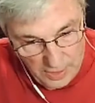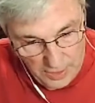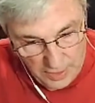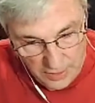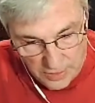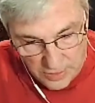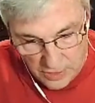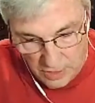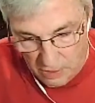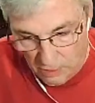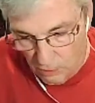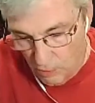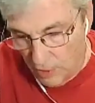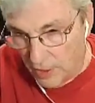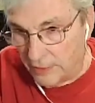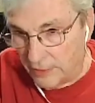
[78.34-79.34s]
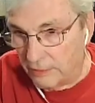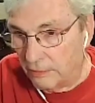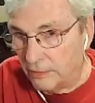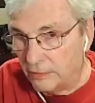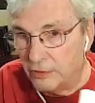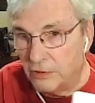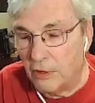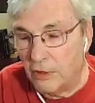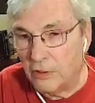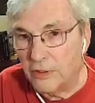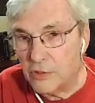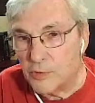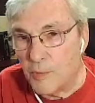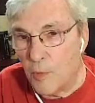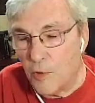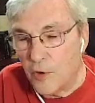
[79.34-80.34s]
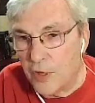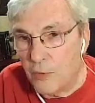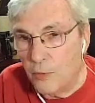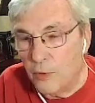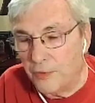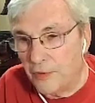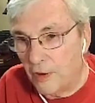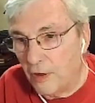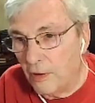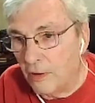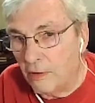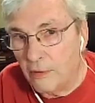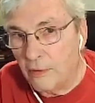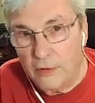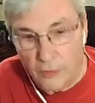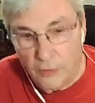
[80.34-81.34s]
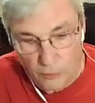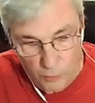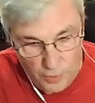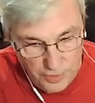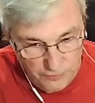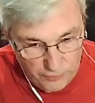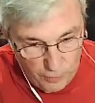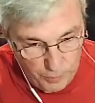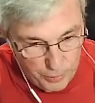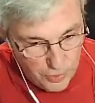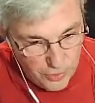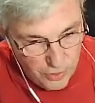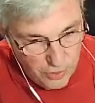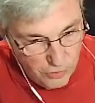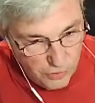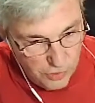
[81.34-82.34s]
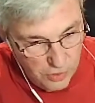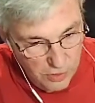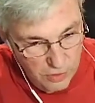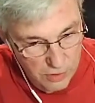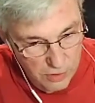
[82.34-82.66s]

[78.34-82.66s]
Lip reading: So I want to talk this morning with our wonderful producer